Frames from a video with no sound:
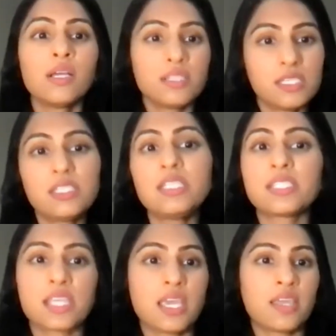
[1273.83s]
CT
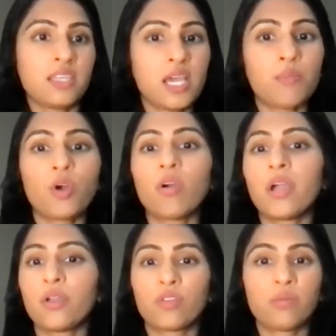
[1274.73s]
scan, the MRI,
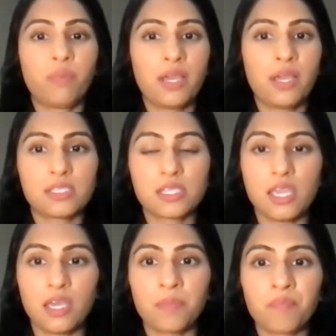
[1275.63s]
or the PET
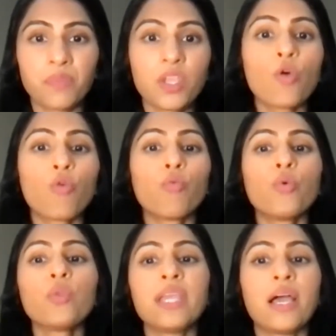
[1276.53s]
scan,
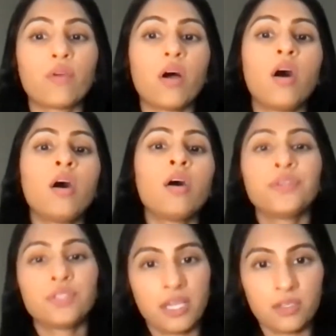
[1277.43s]
ruling out other
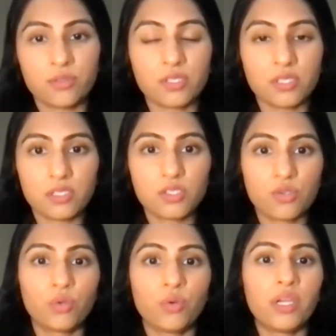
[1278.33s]
diagnoses
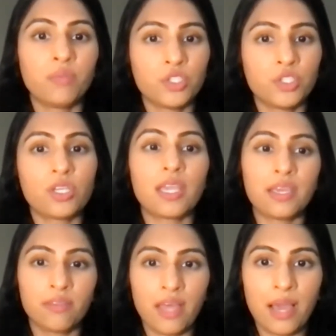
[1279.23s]
through imaging and
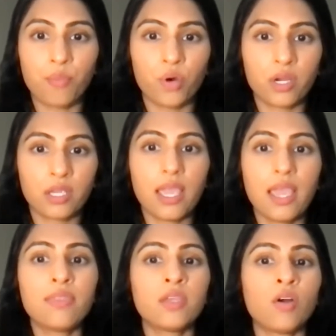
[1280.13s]
lab work. And
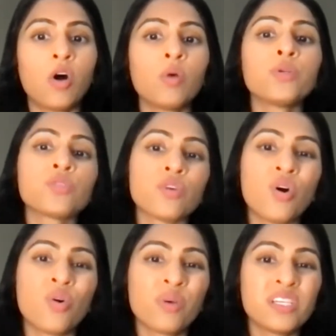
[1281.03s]
then almost
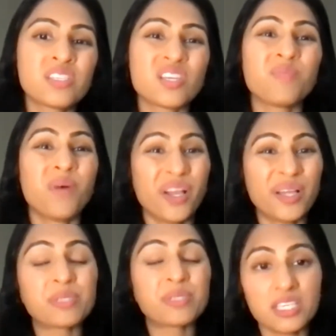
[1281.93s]
always a
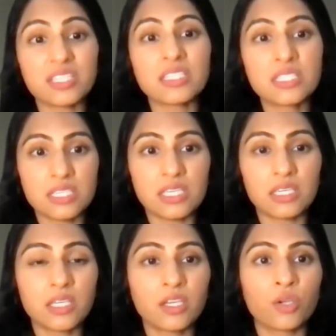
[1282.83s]
biopsy is
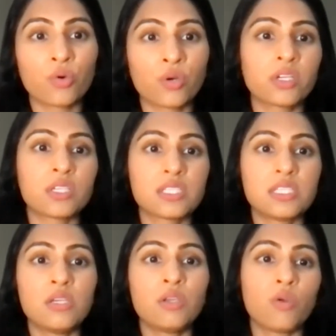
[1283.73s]
needed in order to
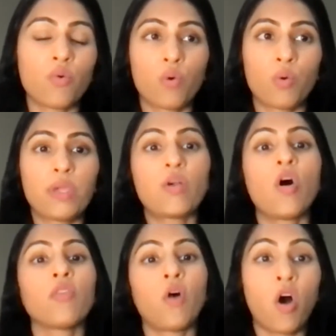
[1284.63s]
see what we call
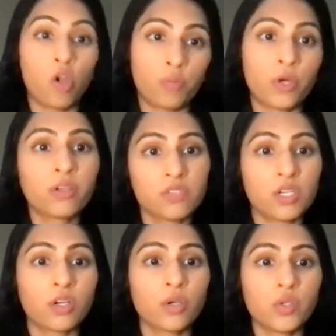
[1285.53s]
the hallmark of
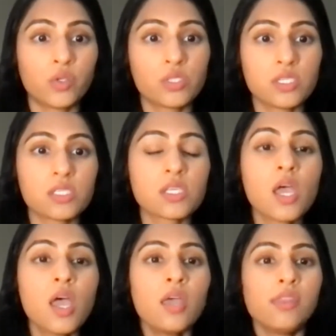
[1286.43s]
sarcoidosis,
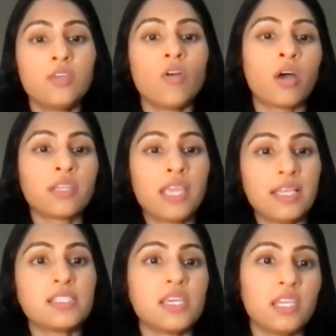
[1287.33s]
the
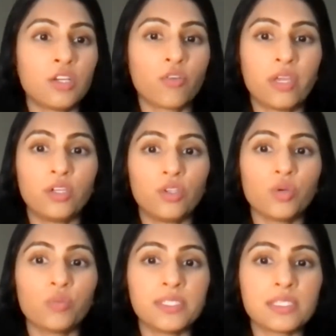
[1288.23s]
non-caseating
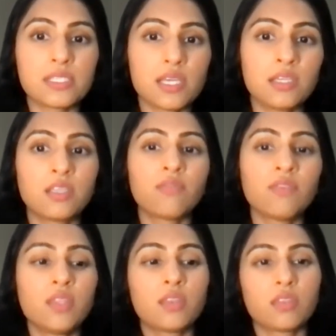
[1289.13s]
granulomas. And given
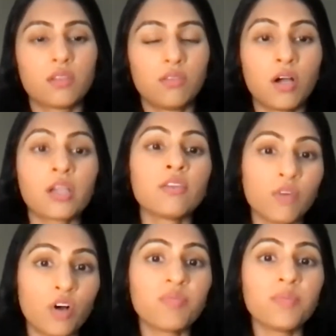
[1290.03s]
that lung
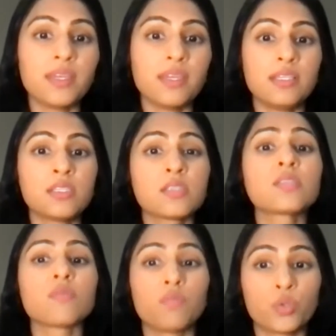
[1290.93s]
involvement is
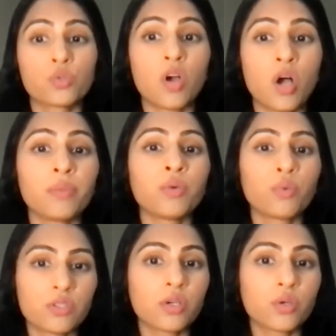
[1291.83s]
most common with
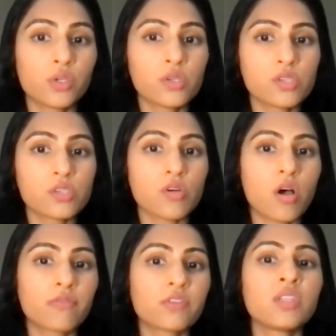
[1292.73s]
sarcoidosis,
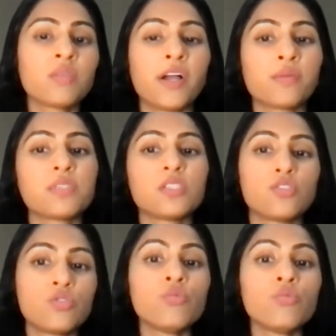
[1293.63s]
often the biopsies
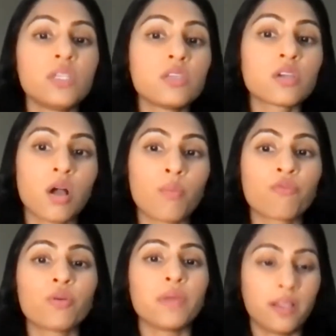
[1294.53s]
do need to come
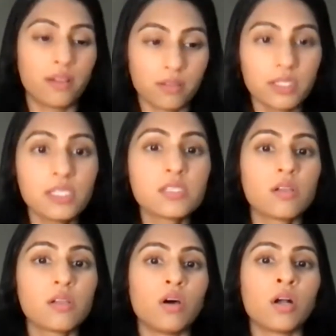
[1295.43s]
from at least the
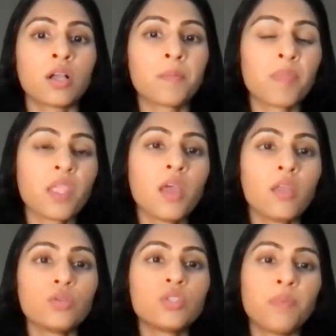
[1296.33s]
lung, though
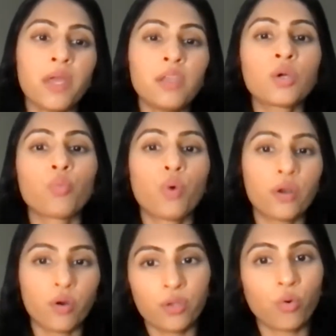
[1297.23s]
depending on what
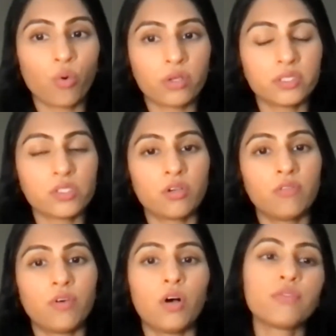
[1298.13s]
other organs are
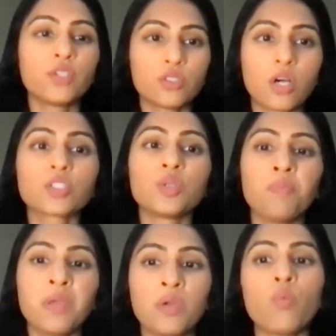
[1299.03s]
involved, your doctor
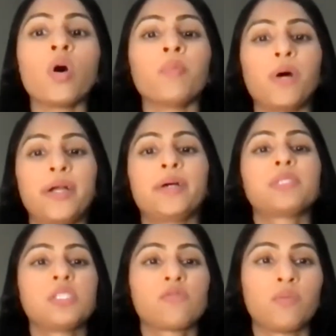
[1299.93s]
may want
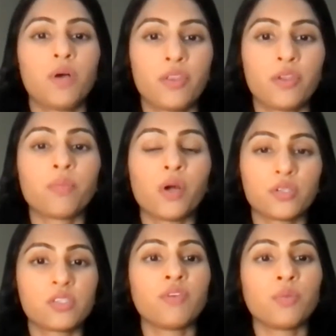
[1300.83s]
biopsies from other parts
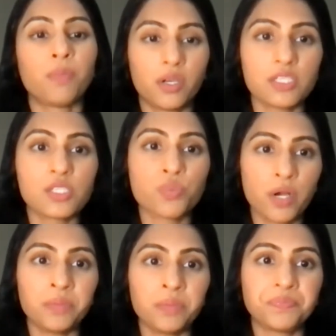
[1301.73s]
of your body as
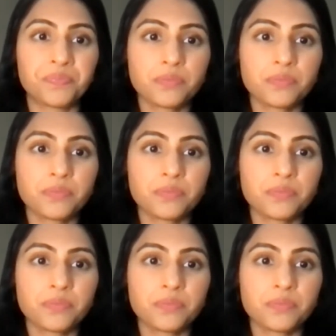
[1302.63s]
well.